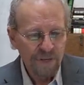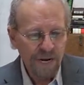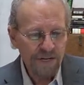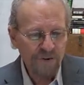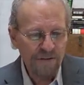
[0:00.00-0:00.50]

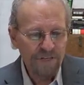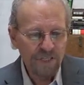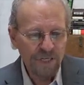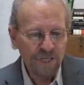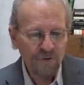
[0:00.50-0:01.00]
I drive a
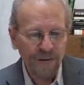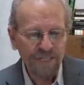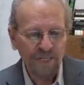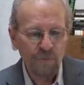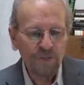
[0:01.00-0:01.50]
city
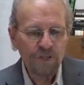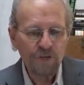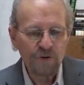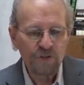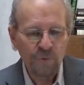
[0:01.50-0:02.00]
transit with
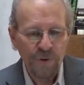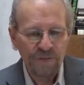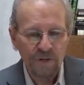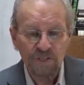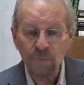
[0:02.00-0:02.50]
huge
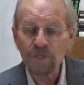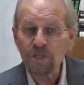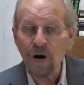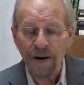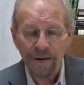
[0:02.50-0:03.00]
windows. It was
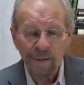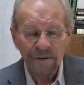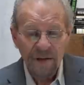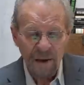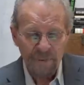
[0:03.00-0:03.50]
dark.
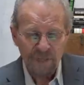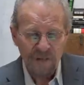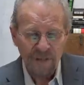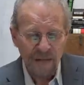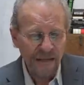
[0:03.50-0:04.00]
I was
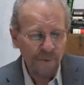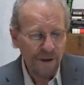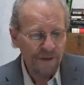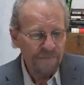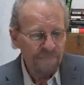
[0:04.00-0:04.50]
on the
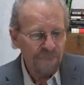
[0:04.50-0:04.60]
highway.